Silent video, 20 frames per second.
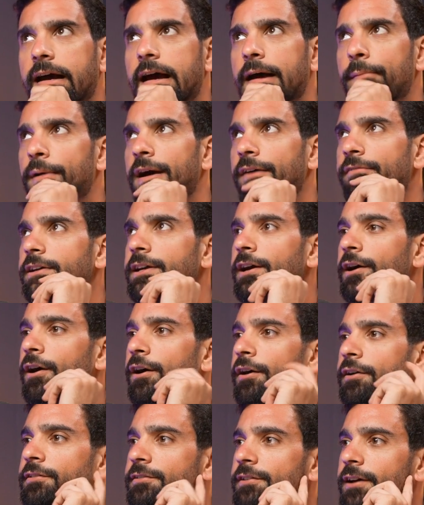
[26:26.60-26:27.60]
I'm having a
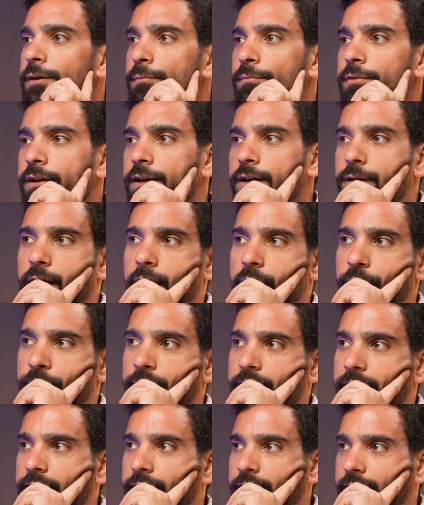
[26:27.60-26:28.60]
hard time thinking how
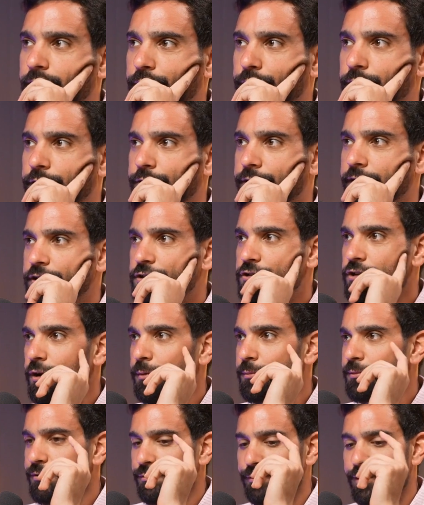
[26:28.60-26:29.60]
AI will create
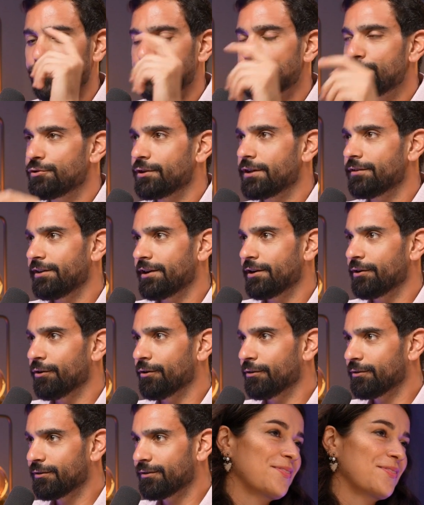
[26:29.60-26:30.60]
jobs. Why don't you give it a
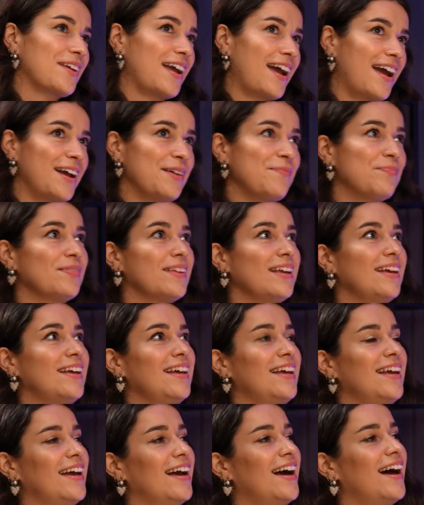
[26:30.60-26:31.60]
go? Okay.
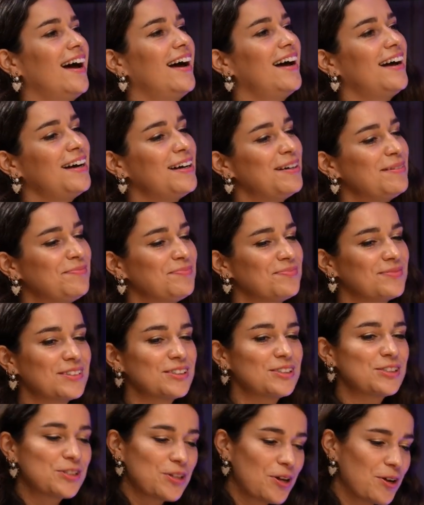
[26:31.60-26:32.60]

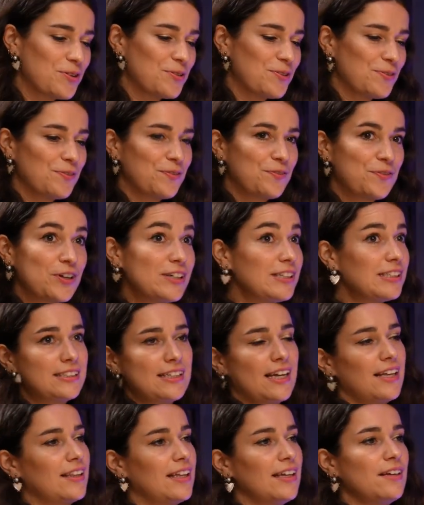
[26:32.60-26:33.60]
So
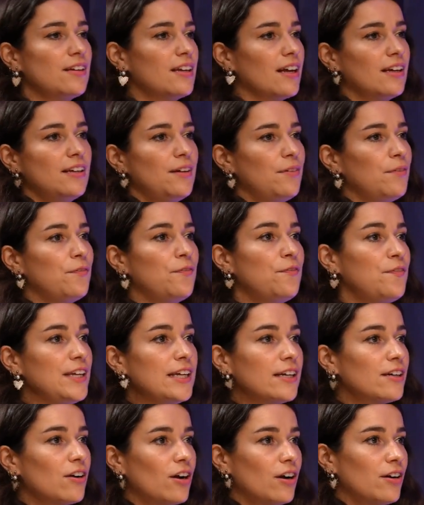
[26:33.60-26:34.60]
first, I think
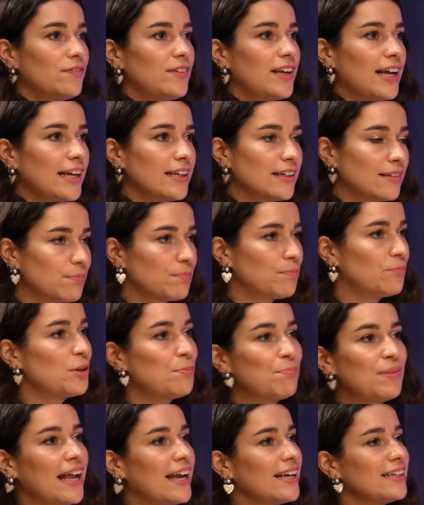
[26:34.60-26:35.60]
fear of
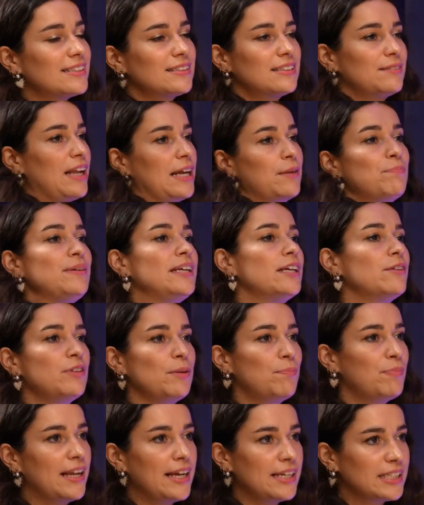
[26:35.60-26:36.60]
being
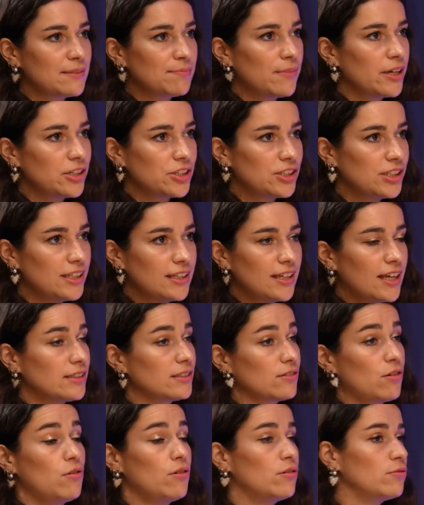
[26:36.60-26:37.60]
replaced by machine
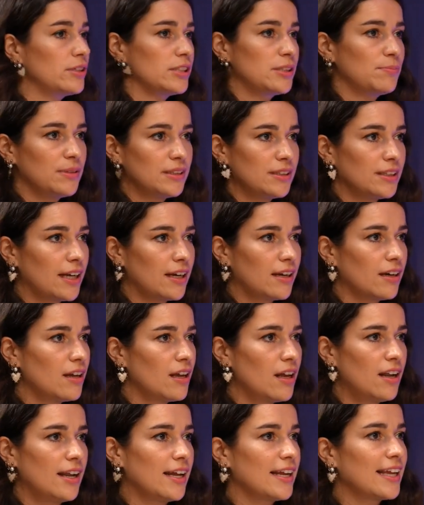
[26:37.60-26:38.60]
has always been there.
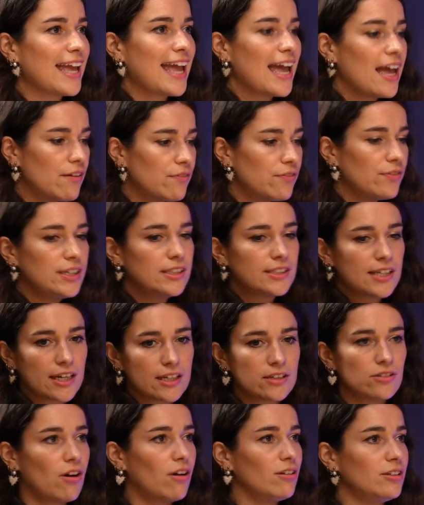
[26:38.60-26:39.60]
Every
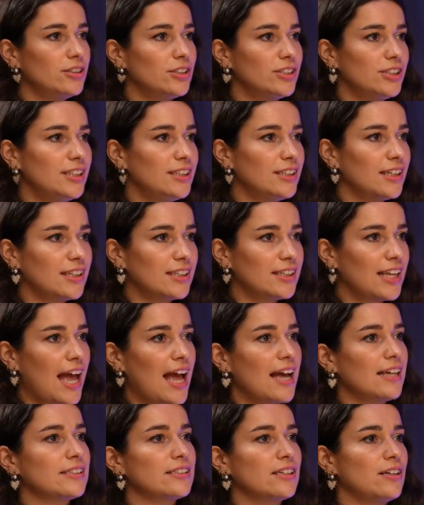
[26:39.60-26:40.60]
technology that
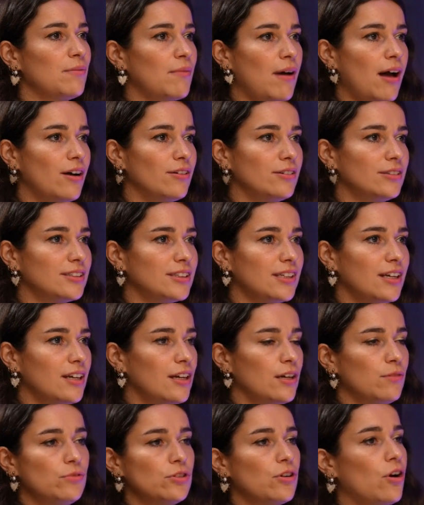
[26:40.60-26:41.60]
has come out
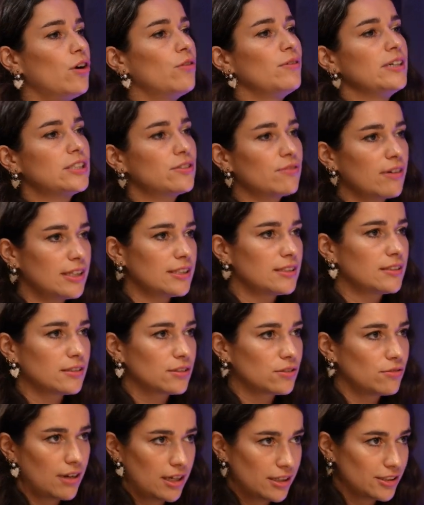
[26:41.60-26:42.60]
would always raise
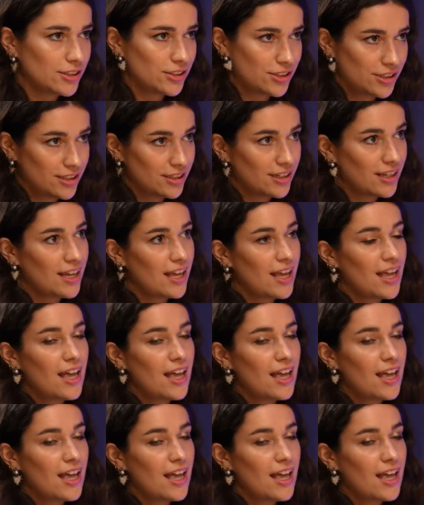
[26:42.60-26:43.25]
this question.